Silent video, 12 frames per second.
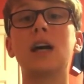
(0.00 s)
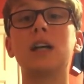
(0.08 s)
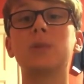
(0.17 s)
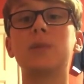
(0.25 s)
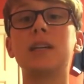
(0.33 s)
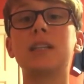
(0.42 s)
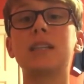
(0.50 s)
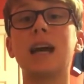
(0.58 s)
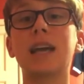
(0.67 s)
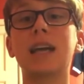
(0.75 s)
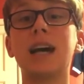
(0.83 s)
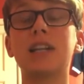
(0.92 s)
as we didn't
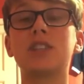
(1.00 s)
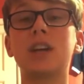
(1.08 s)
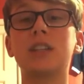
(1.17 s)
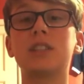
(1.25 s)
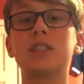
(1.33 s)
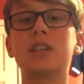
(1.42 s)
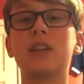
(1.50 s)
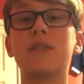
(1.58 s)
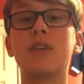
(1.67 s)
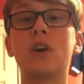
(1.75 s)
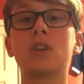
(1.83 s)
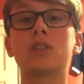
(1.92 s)
take our chances in the
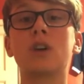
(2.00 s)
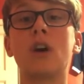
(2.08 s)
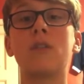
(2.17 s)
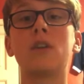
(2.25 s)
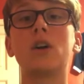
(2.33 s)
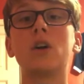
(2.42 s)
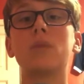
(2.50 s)
first half,